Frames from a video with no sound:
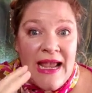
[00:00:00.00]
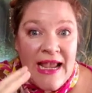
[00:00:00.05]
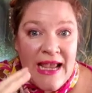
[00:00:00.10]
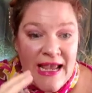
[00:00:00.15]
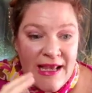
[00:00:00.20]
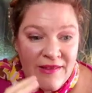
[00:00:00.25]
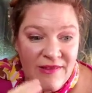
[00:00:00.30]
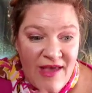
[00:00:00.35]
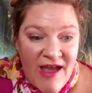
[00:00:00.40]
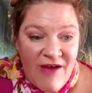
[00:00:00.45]

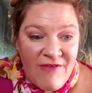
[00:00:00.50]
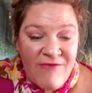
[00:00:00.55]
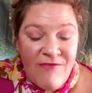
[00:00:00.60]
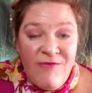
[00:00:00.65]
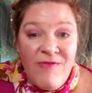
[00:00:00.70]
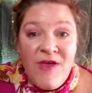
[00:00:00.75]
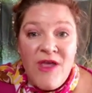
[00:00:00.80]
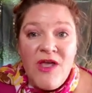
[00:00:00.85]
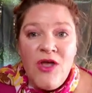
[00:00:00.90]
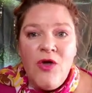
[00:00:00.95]
and that
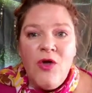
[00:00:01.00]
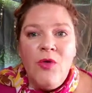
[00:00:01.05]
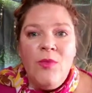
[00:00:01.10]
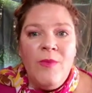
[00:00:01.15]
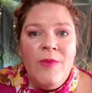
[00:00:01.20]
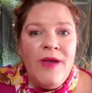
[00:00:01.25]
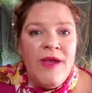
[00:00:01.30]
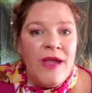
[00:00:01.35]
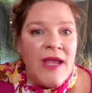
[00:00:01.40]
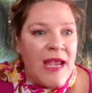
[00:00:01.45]

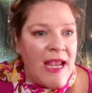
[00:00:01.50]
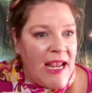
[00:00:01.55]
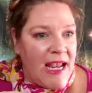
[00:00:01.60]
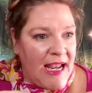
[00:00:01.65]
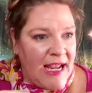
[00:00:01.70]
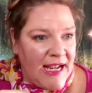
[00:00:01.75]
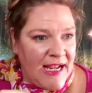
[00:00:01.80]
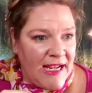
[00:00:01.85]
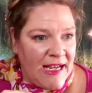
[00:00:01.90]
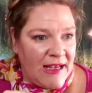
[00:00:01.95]
film
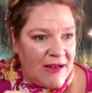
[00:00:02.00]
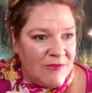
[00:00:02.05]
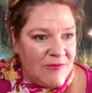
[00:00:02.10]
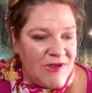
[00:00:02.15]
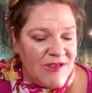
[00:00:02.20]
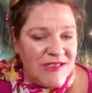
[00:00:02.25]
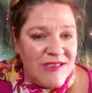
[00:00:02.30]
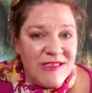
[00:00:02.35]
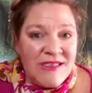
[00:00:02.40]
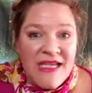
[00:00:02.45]
and
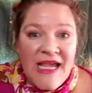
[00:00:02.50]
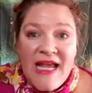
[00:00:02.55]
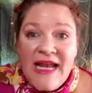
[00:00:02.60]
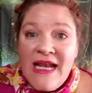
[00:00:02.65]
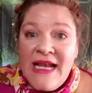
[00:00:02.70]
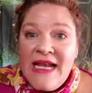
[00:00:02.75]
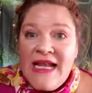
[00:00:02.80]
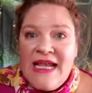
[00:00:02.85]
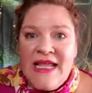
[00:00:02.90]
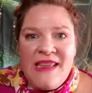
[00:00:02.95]
Mrs.
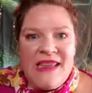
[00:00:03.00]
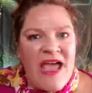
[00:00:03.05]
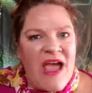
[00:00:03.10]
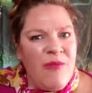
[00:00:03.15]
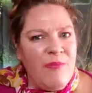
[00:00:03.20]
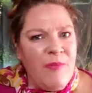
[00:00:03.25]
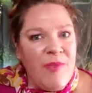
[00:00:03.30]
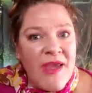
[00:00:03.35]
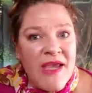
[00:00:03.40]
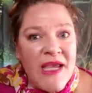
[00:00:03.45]
Kennedy in
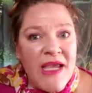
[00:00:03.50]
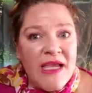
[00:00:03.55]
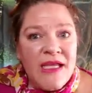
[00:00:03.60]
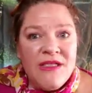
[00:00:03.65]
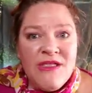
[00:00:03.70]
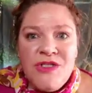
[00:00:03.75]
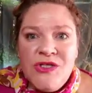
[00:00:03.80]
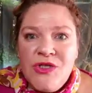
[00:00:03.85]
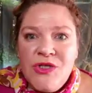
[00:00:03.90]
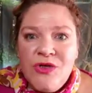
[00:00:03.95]
that pink
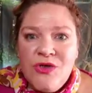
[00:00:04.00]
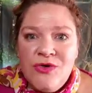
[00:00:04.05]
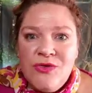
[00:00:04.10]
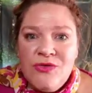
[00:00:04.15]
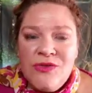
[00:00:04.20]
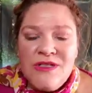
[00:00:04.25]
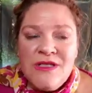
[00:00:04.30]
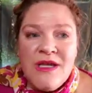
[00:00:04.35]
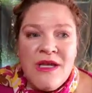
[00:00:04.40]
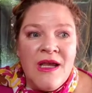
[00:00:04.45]

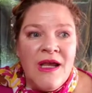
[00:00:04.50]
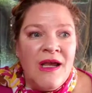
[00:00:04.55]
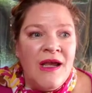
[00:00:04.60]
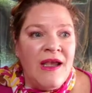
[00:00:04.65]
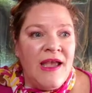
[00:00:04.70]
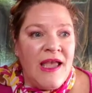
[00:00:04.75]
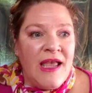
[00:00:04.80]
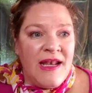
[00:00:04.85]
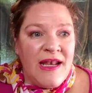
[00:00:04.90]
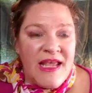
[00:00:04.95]
suit
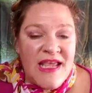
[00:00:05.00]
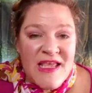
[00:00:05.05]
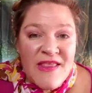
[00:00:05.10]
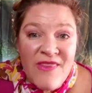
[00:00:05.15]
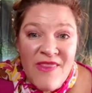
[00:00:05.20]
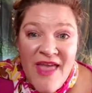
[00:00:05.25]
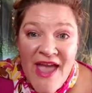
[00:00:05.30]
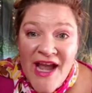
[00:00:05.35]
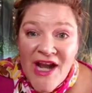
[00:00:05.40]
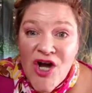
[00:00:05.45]
and
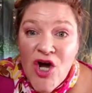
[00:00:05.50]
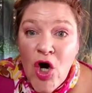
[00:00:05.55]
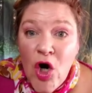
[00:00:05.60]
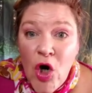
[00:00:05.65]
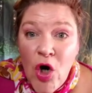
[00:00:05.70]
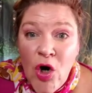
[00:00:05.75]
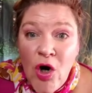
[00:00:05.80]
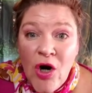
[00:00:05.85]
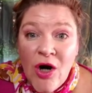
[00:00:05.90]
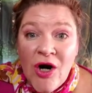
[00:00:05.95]
in that
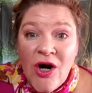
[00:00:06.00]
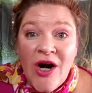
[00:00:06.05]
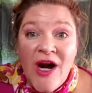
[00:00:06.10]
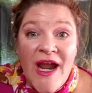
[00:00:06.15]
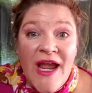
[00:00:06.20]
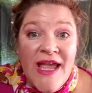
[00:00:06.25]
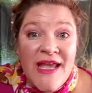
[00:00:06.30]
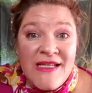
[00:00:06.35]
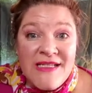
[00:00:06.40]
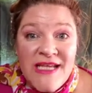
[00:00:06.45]
car
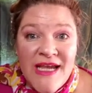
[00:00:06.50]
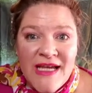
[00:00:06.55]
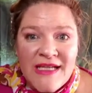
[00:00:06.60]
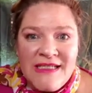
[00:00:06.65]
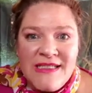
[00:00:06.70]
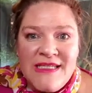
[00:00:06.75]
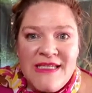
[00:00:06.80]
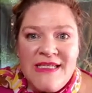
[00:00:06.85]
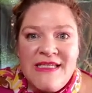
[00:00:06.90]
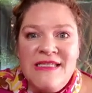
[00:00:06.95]
at
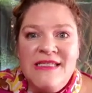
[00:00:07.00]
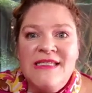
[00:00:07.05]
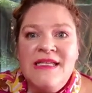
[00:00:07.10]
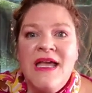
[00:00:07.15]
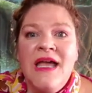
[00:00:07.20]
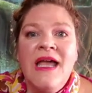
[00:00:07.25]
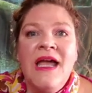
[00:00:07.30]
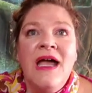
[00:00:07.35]
Texas.